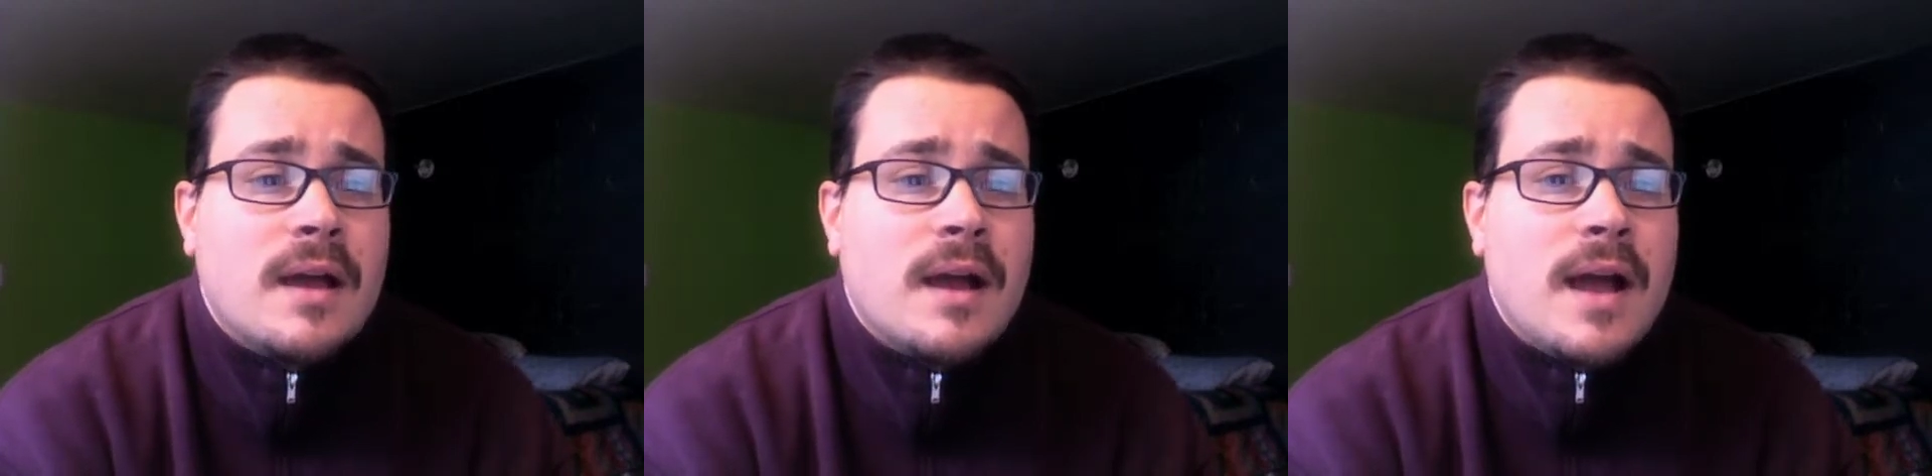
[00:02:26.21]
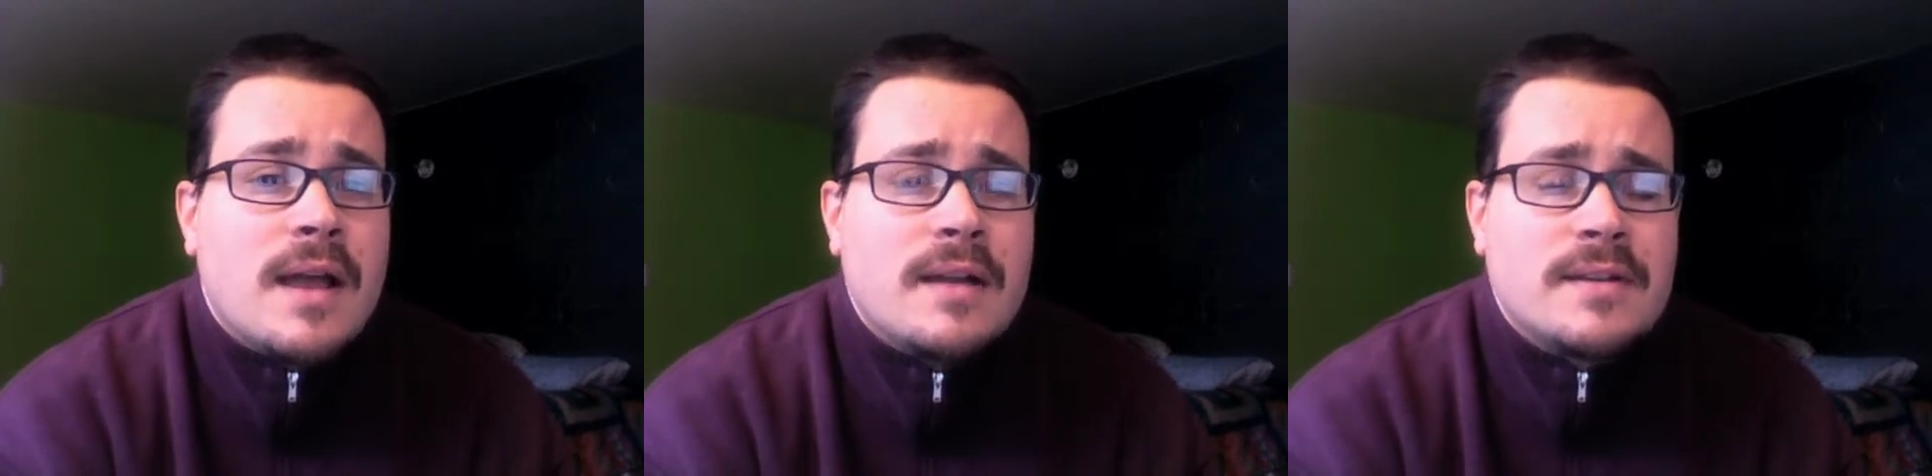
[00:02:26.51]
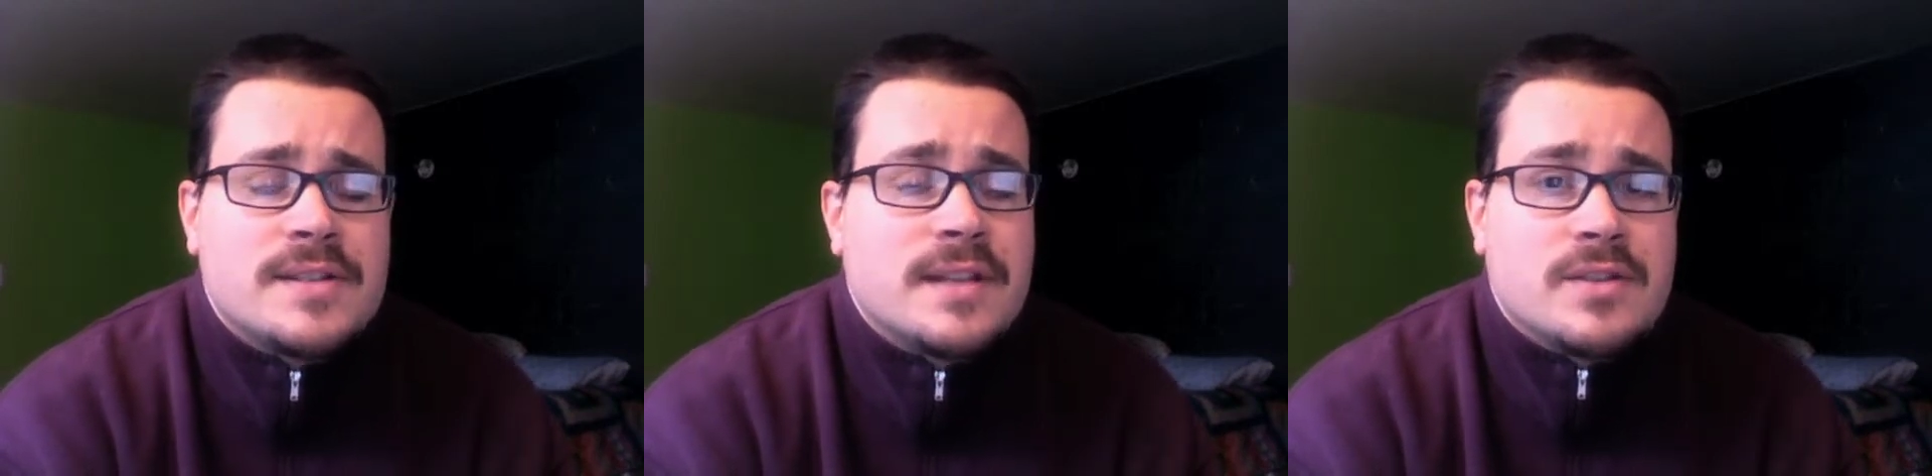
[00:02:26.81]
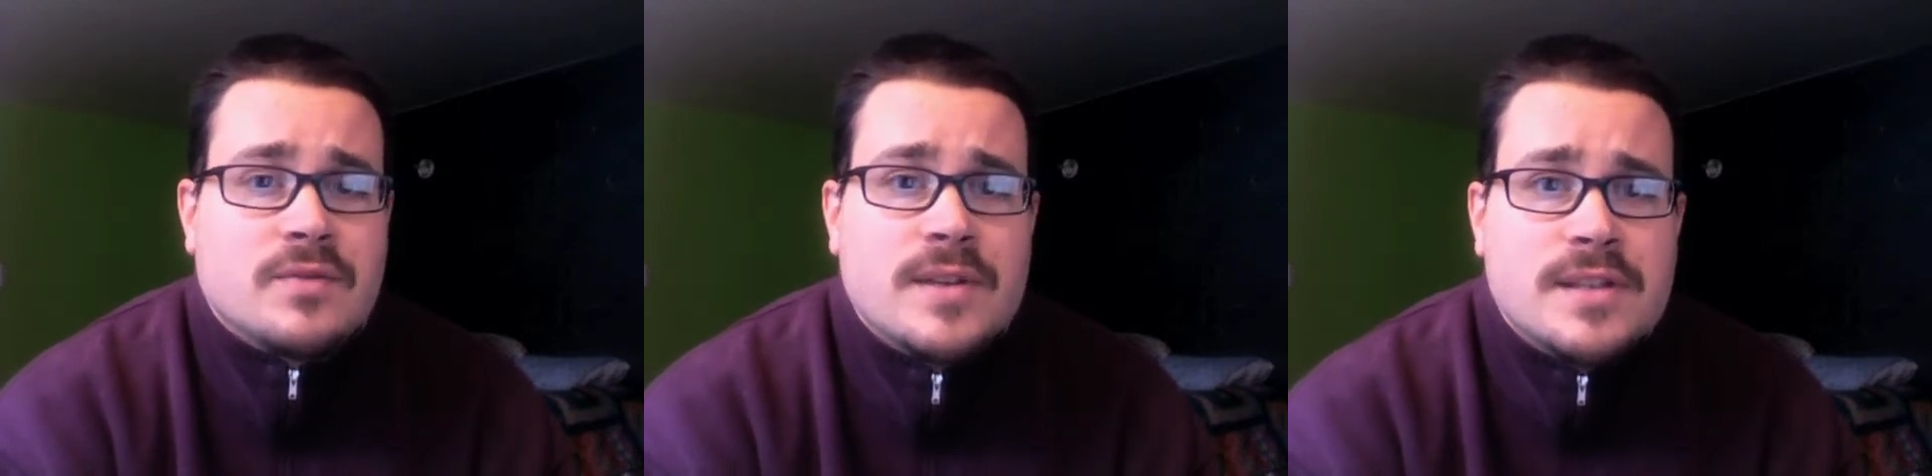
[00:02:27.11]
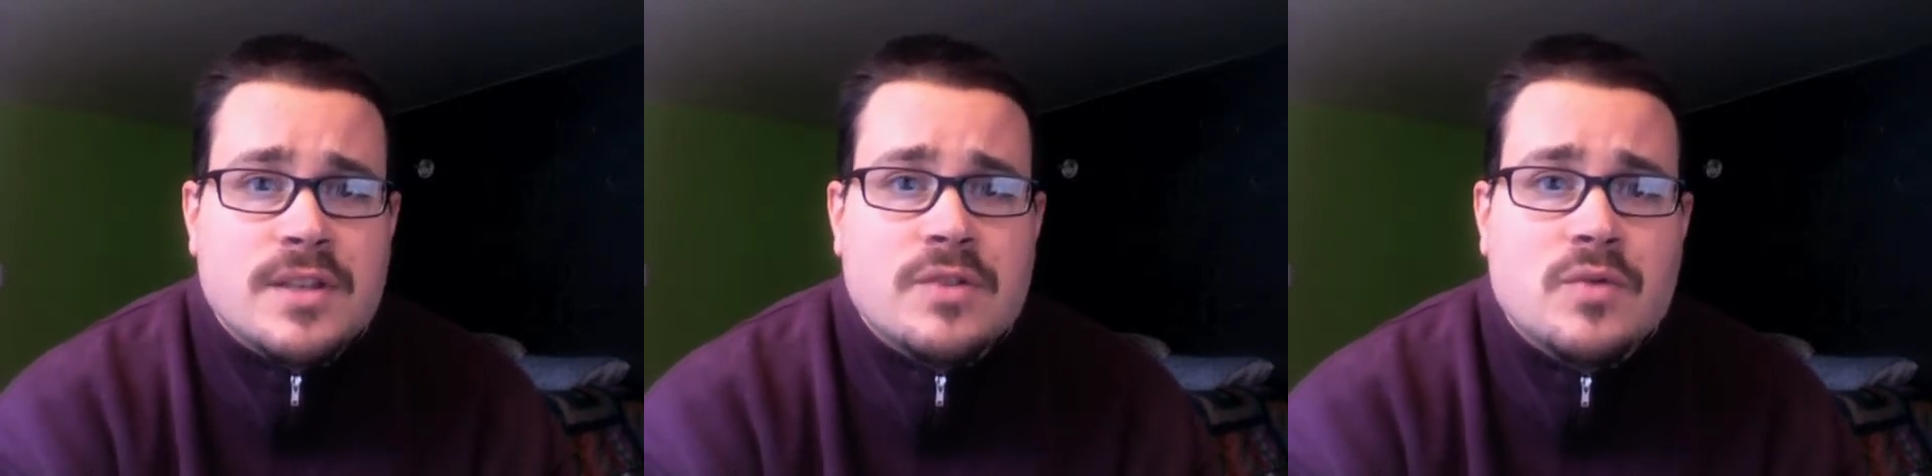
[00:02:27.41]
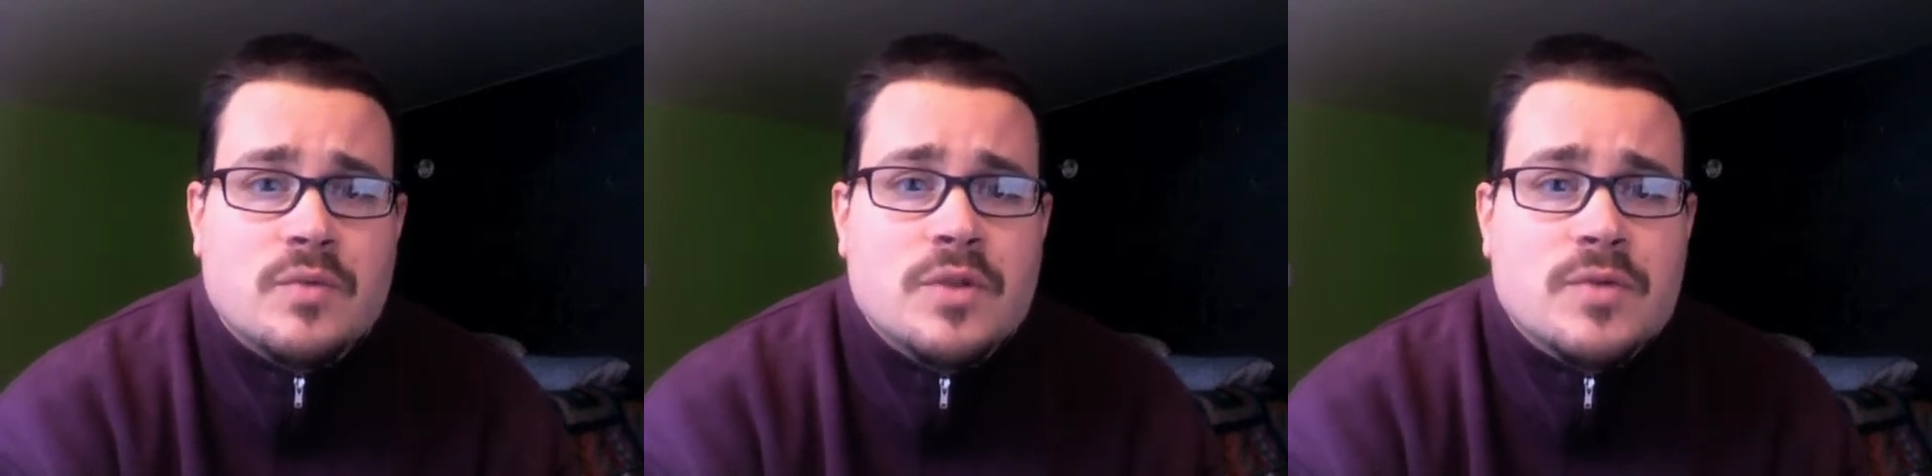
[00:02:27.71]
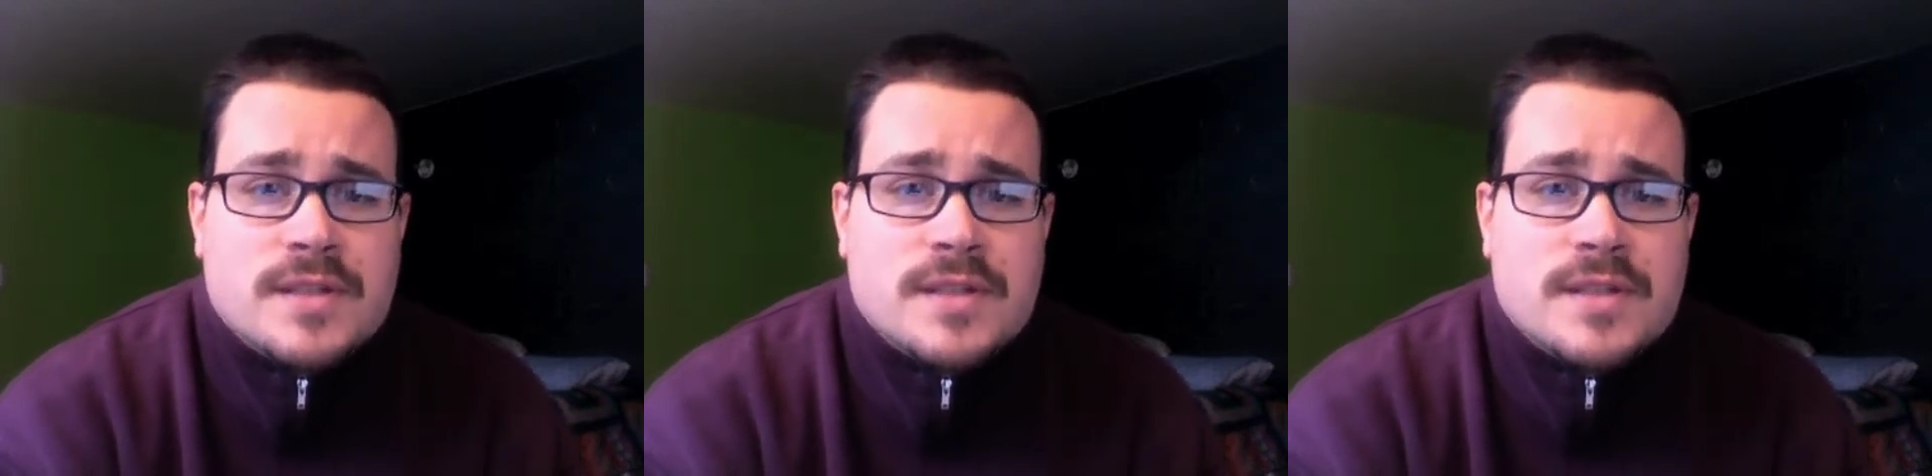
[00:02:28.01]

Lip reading: I understand there's a reason you